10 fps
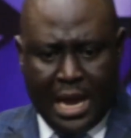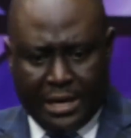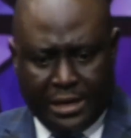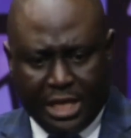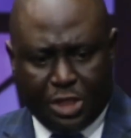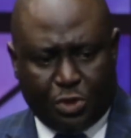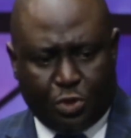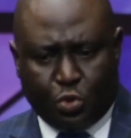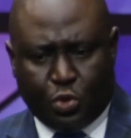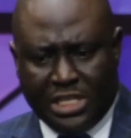I relate
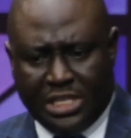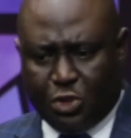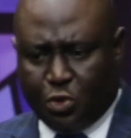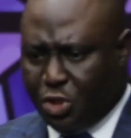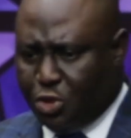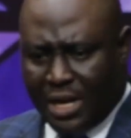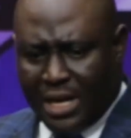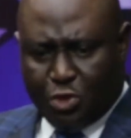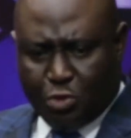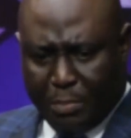with you to the degree to which you
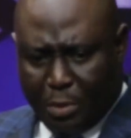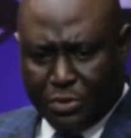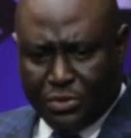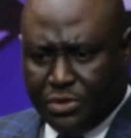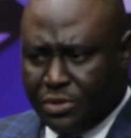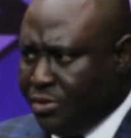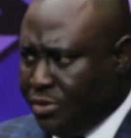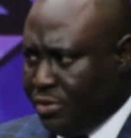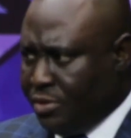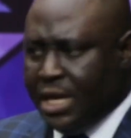align to my purpose.
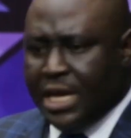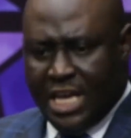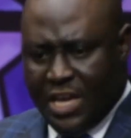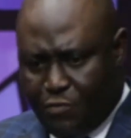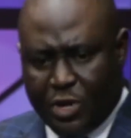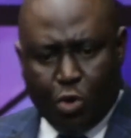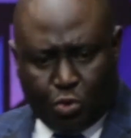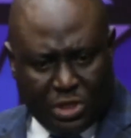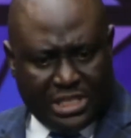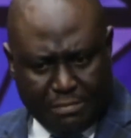If we go
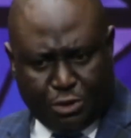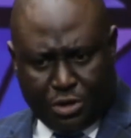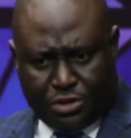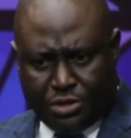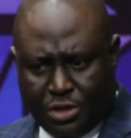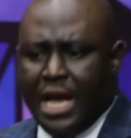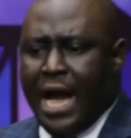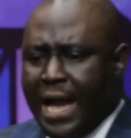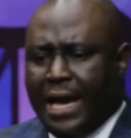to the same church, I